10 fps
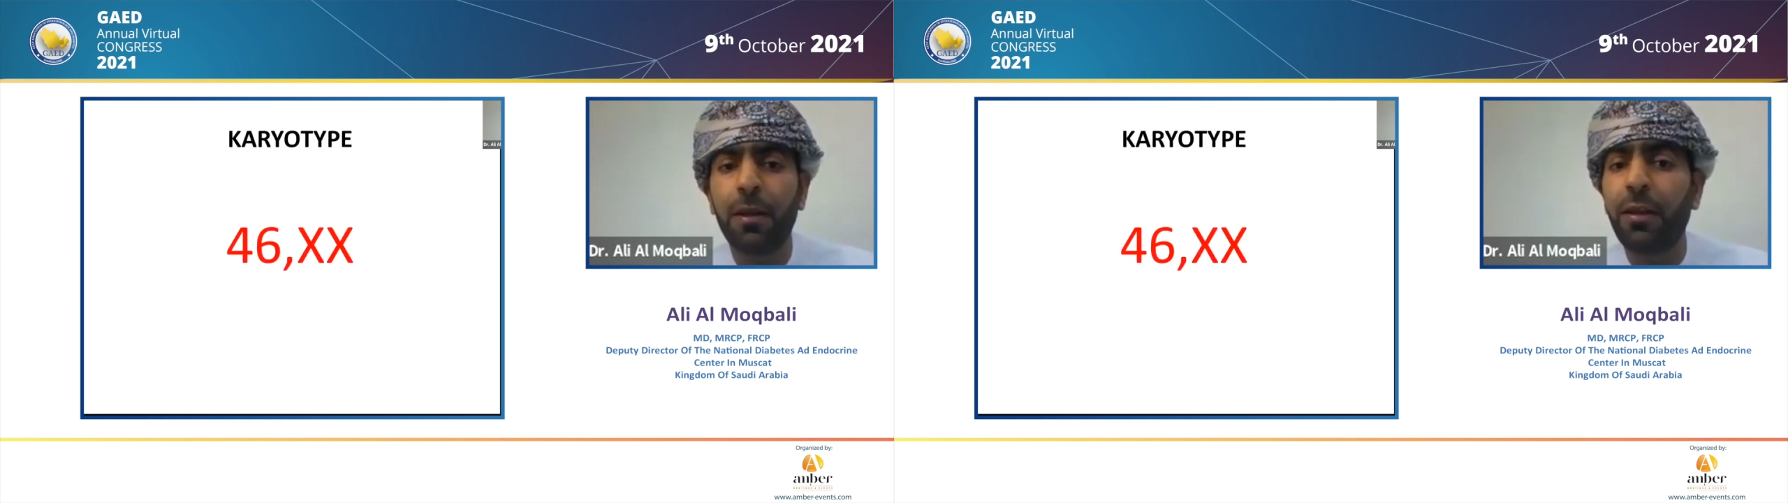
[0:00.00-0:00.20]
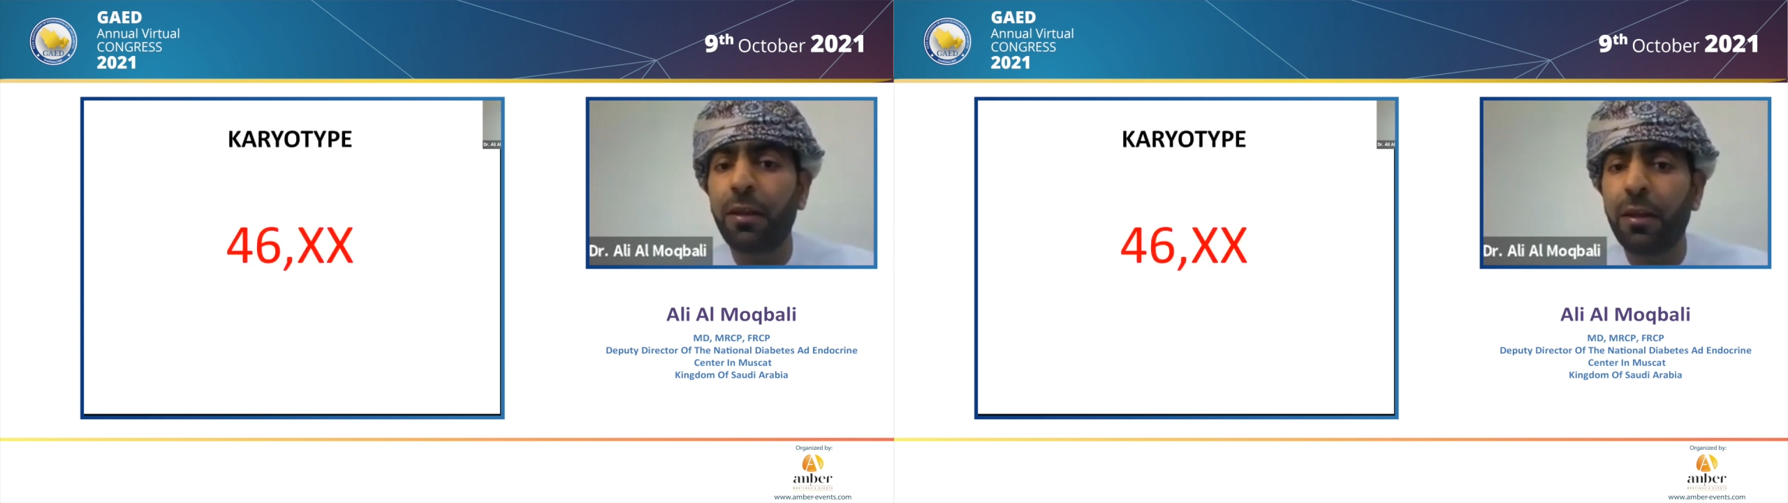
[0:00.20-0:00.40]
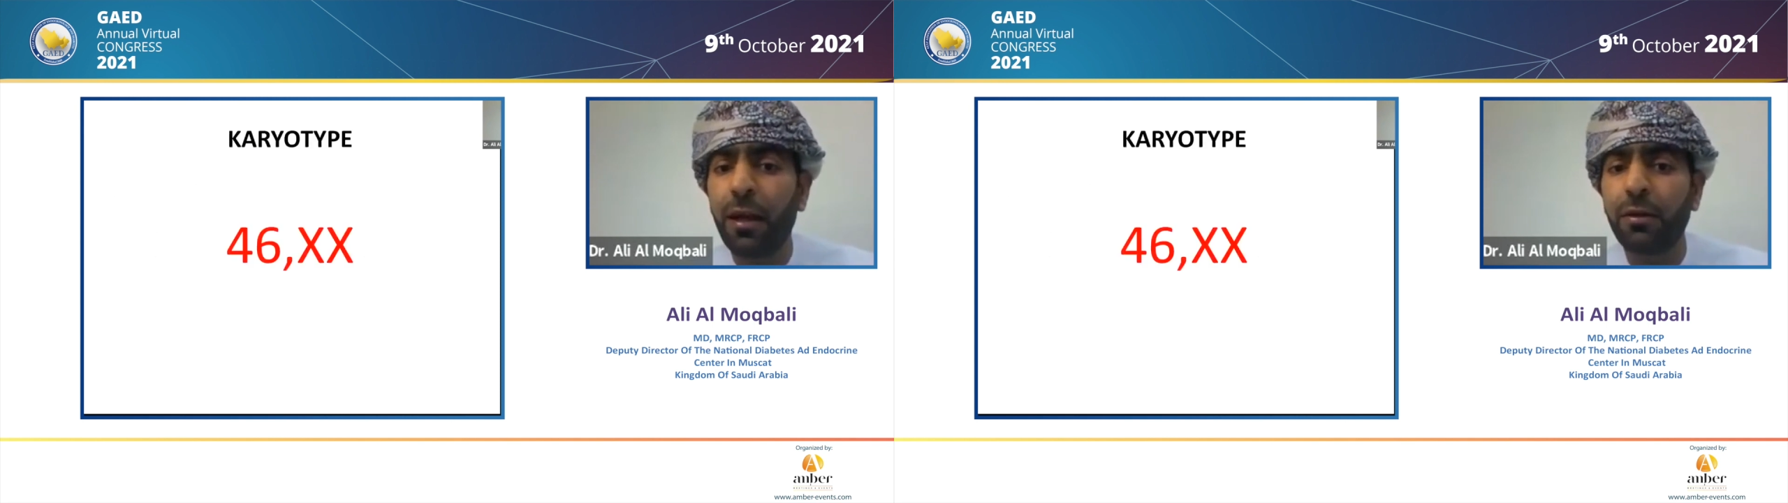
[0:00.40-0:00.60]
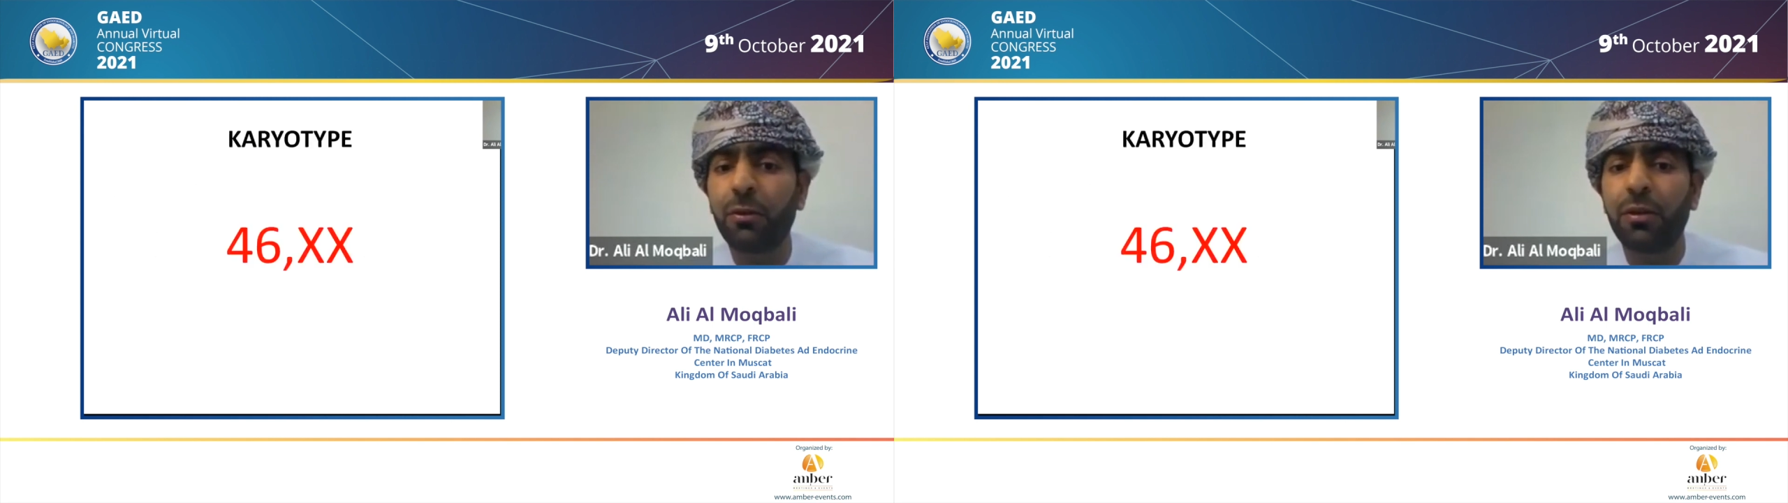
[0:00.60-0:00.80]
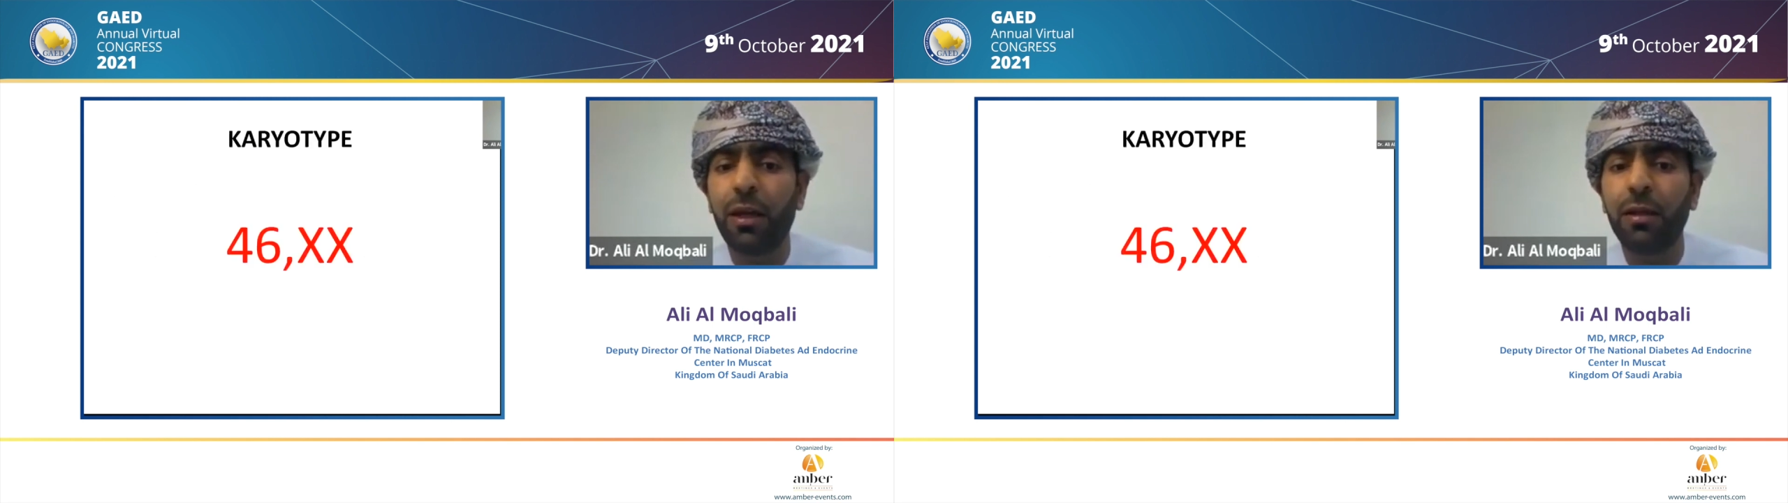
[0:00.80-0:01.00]
The
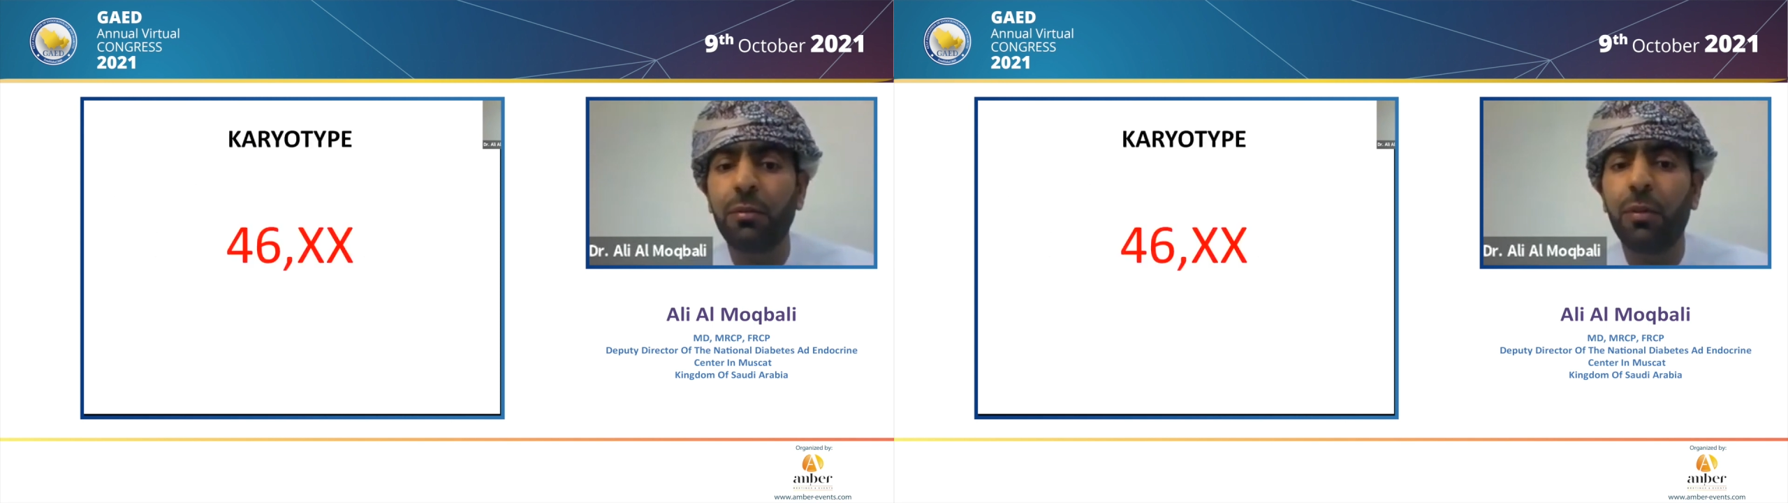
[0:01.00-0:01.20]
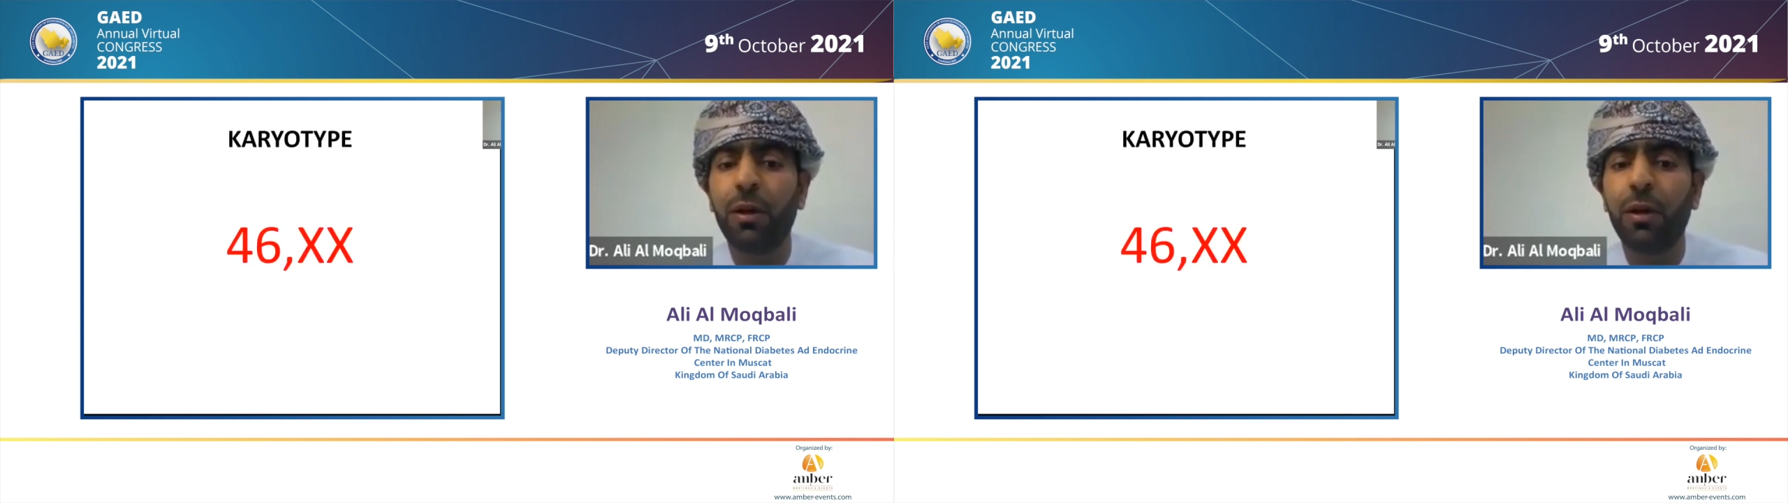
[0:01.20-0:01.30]
karyotype